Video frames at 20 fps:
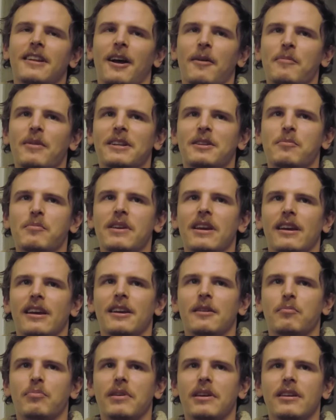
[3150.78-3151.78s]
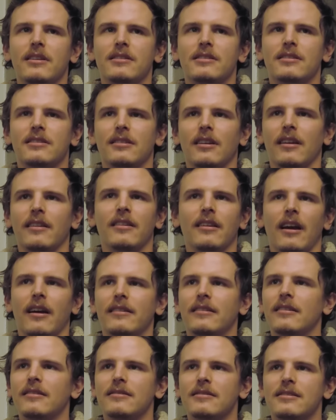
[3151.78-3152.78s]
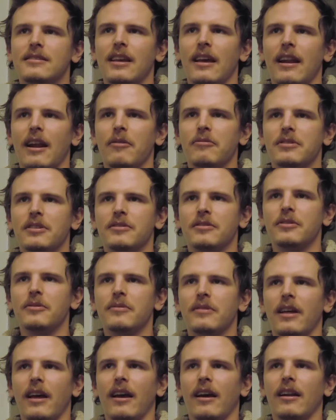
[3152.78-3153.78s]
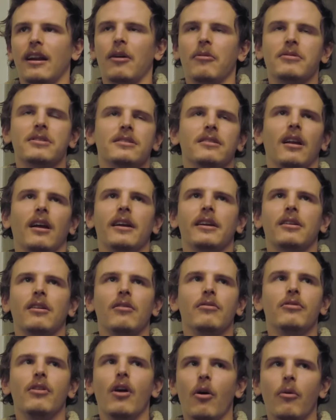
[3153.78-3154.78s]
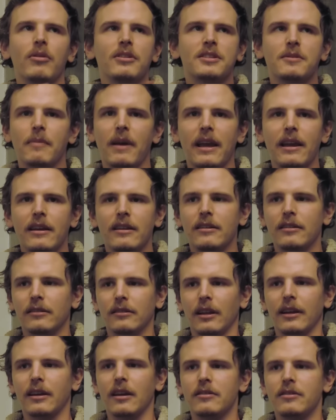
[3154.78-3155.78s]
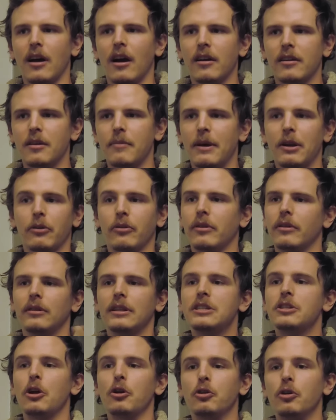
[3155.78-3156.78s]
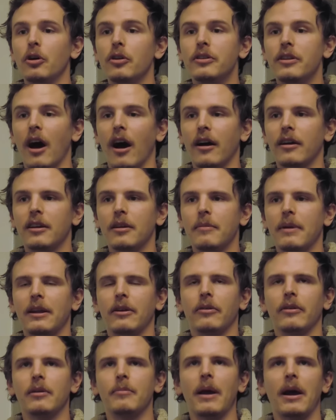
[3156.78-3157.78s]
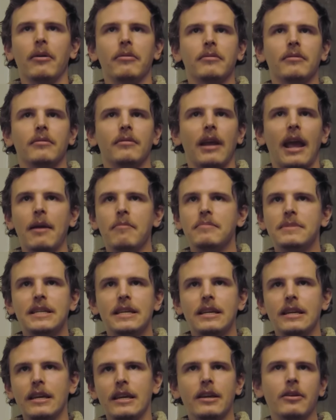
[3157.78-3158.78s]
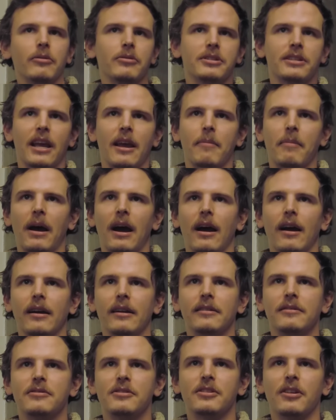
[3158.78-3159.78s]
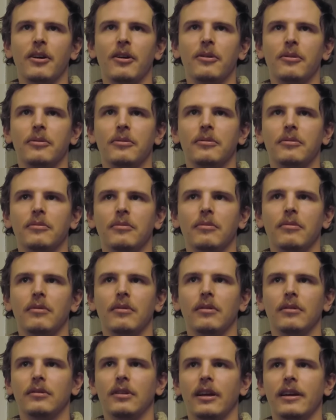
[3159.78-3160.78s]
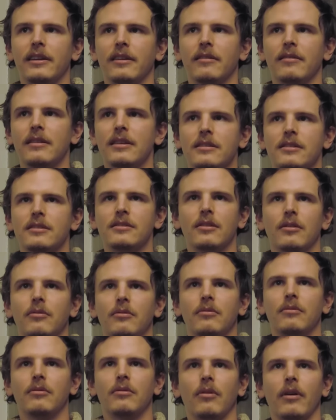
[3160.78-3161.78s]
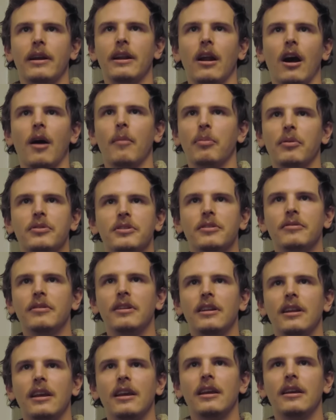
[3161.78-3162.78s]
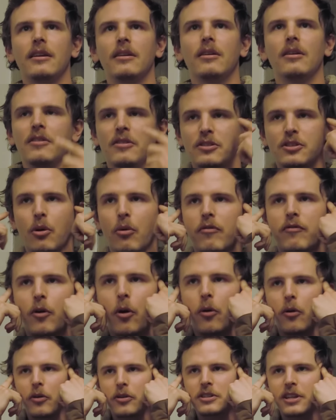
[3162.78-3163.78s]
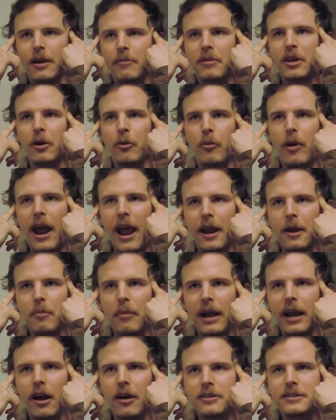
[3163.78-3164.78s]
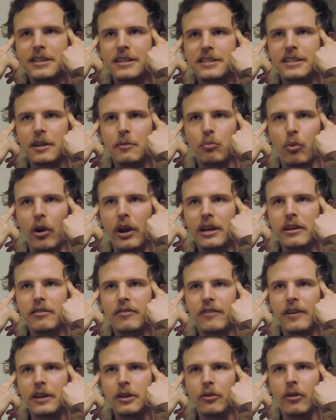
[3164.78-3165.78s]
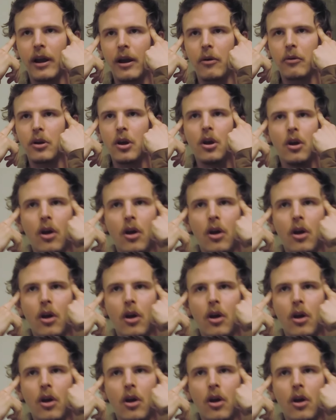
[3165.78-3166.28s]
not meant to be a hit piece. I didn't set out to do that. I was like, no one's made like a documentary, at least a good documentary, about MDE or Sam Hyde. So like, this is a great opportunity. So of course I'm gonna rack my autistic brain to figure out,